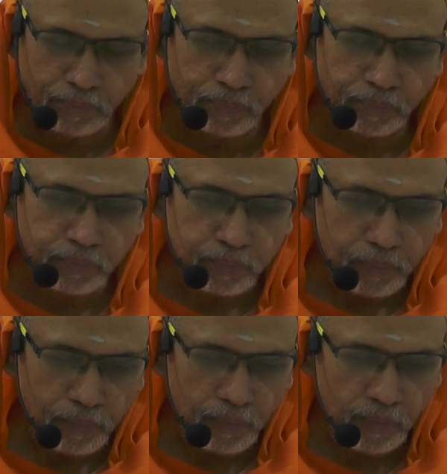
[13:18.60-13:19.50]

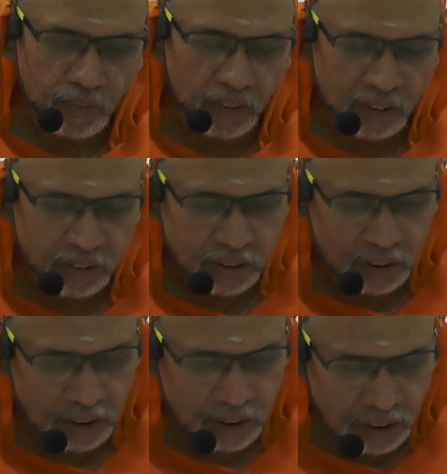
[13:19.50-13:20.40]
Nothing is said.